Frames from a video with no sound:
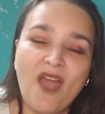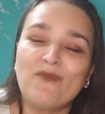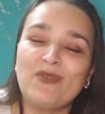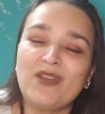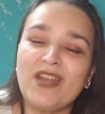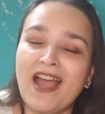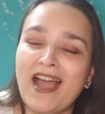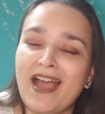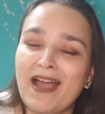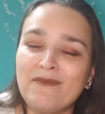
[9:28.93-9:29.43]

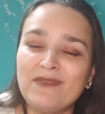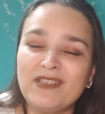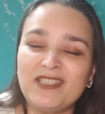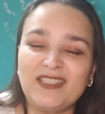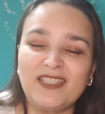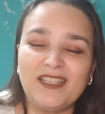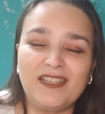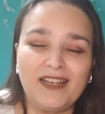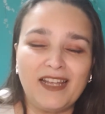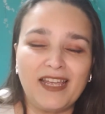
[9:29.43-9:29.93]
But I'm
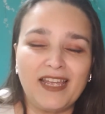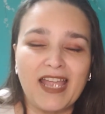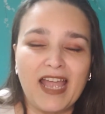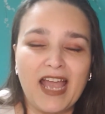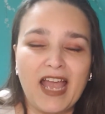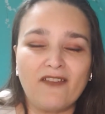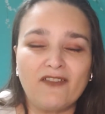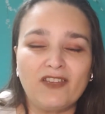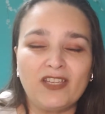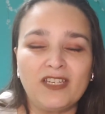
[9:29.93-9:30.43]
still like
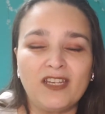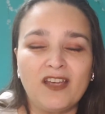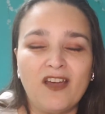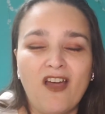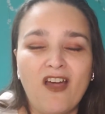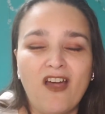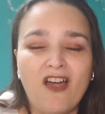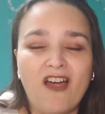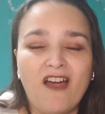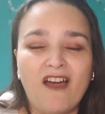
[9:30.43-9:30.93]
having
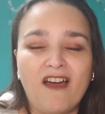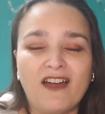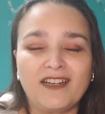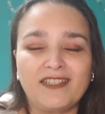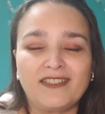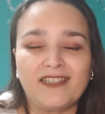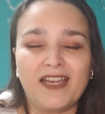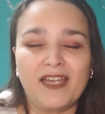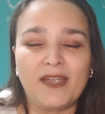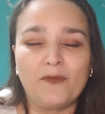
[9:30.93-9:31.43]
a
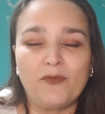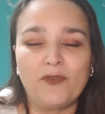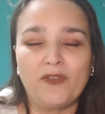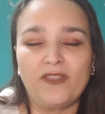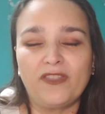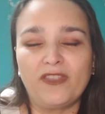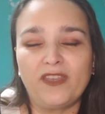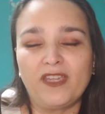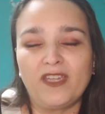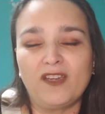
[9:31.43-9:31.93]
hard time
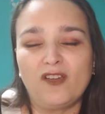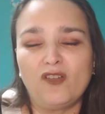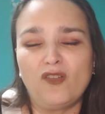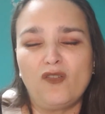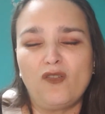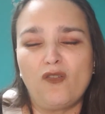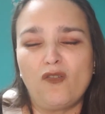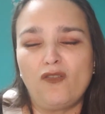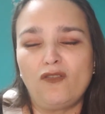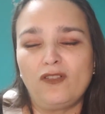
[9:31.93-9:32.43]
with the
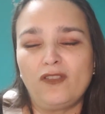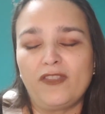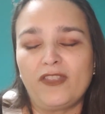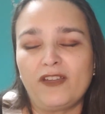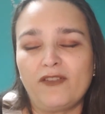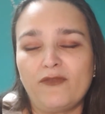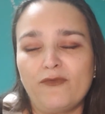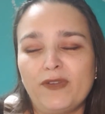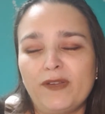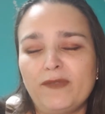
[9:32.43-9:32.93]

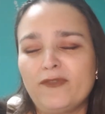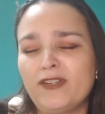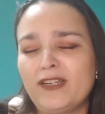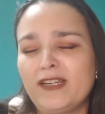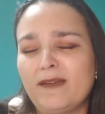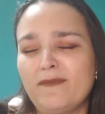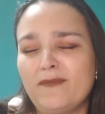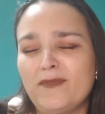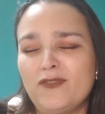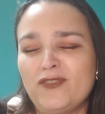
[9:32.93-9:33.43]
golden ribbon
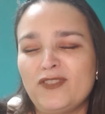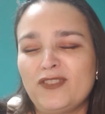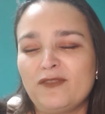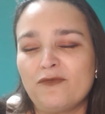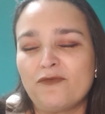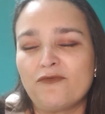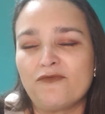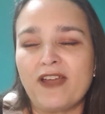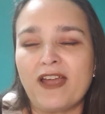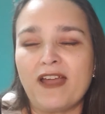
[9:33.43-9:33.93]
I'm using
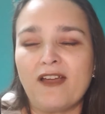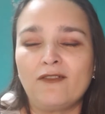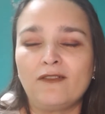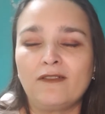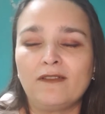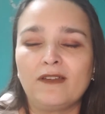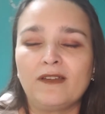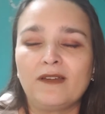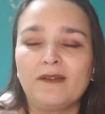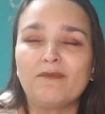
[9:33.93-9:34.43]

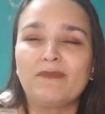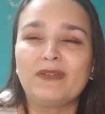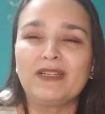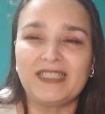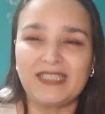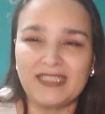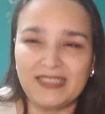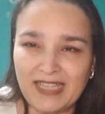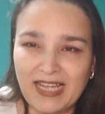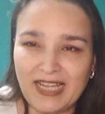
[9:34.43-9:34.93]
around, but
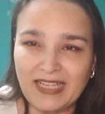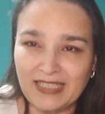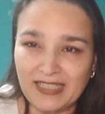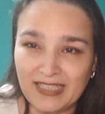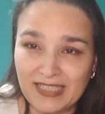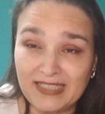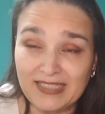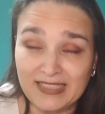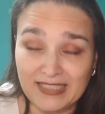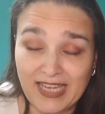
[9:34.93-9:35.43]

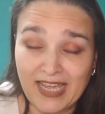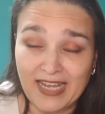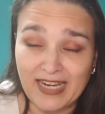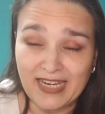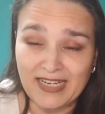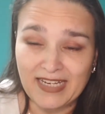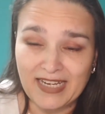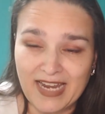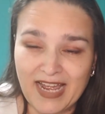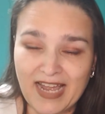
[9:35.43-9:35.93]
it's
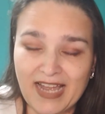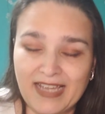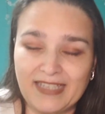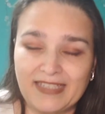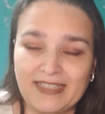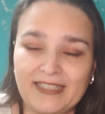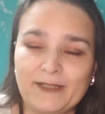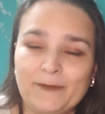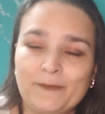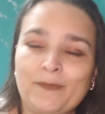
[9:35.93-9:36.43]
getting
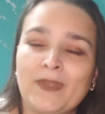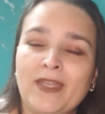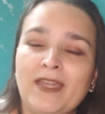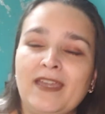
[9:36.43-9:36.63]
nice.